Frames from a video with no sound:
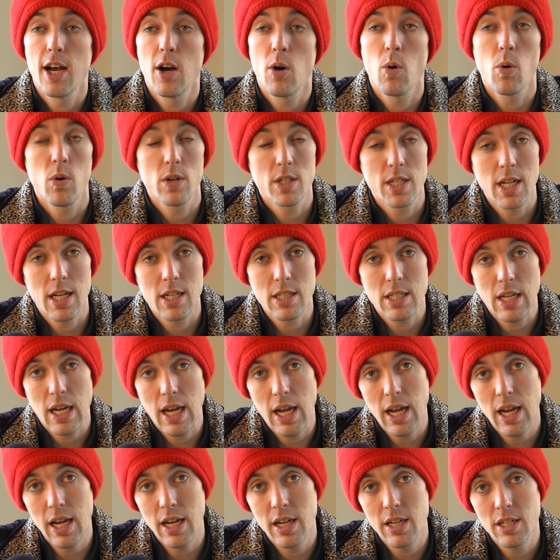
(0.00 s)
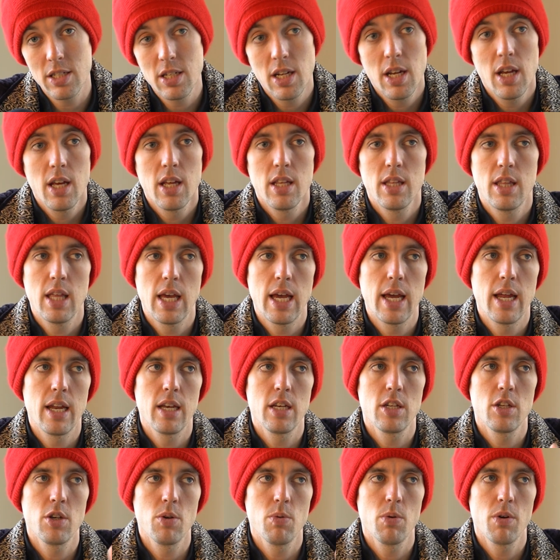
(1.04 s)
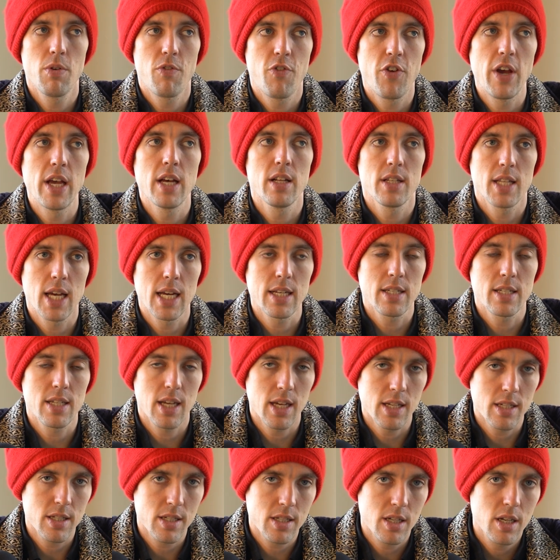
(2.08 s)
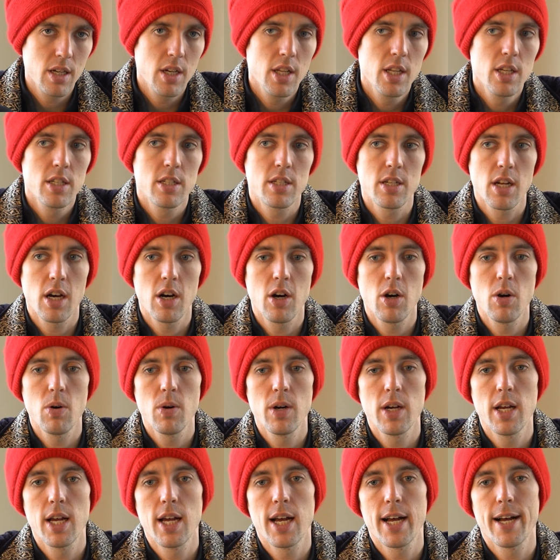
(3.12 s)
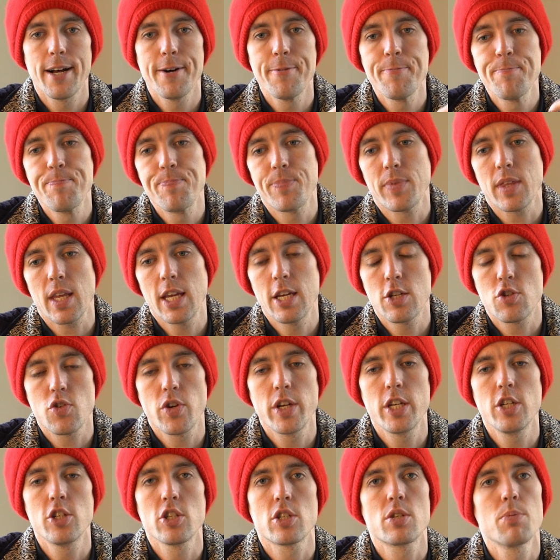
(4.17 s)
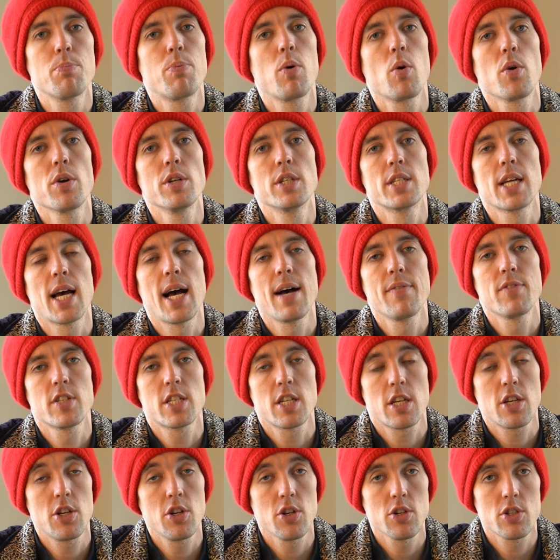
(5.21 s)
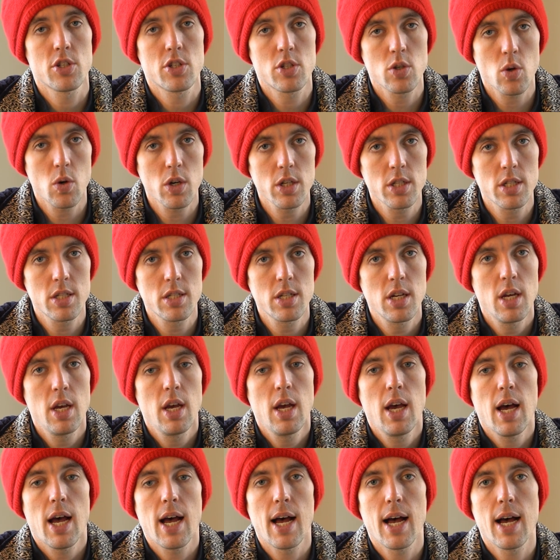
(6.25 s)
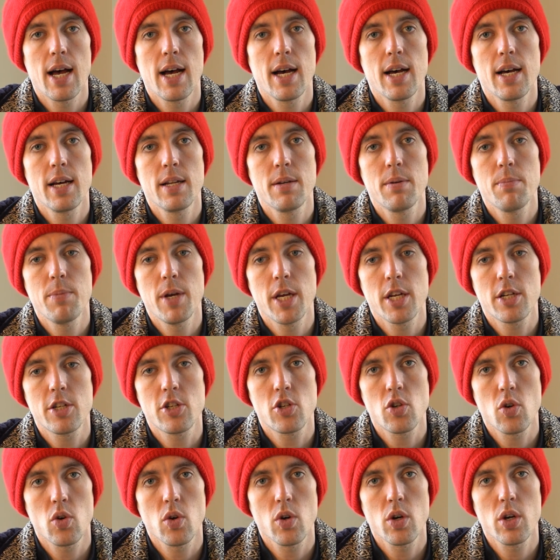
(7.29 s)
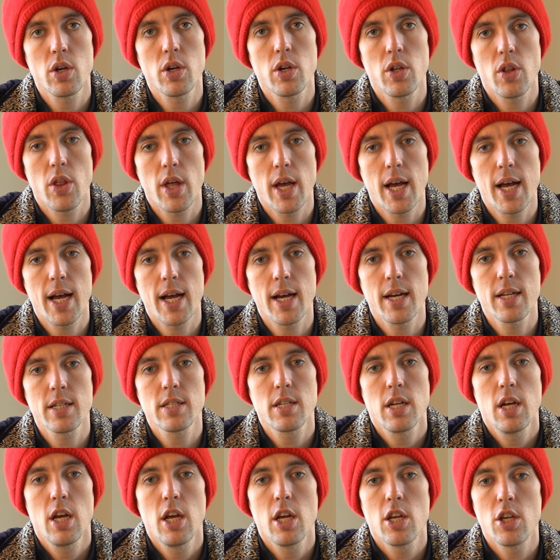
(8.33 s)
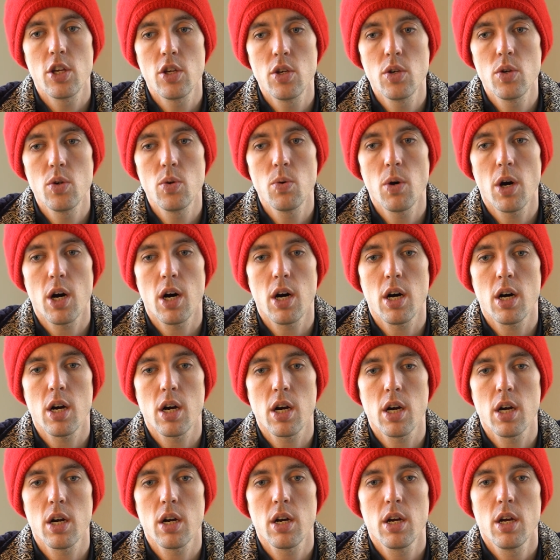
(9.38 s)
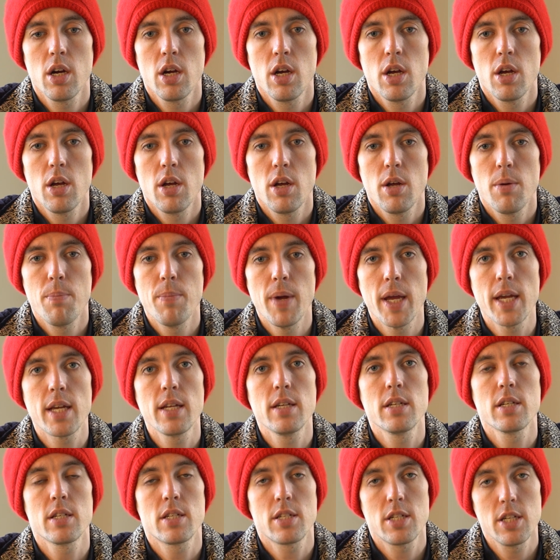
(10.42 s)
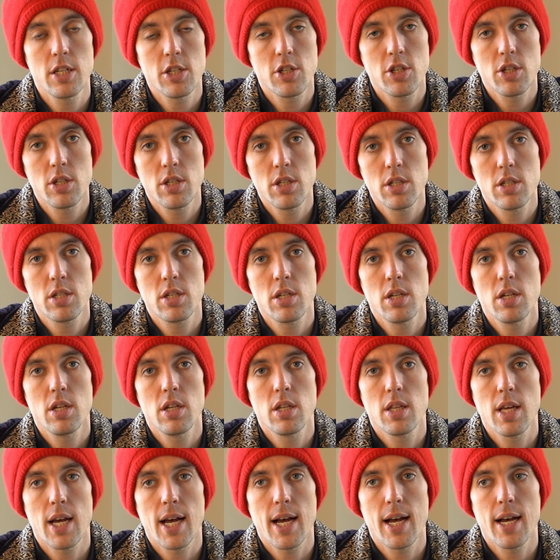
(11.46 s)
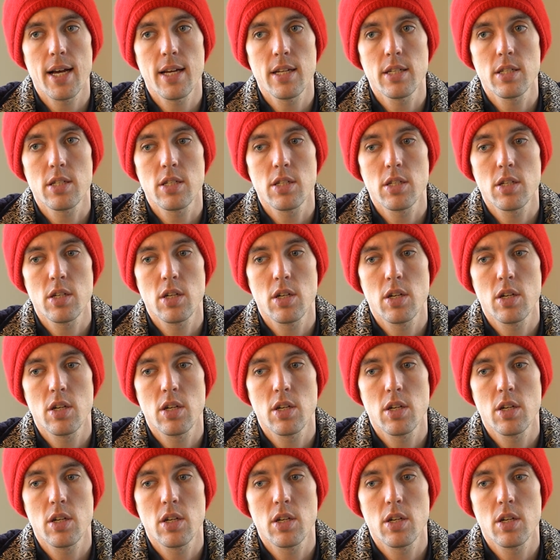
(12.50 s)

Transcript: or Delta-8, then you would fail that test. So it's really just important to have a secure source and make sure that you are making decisions that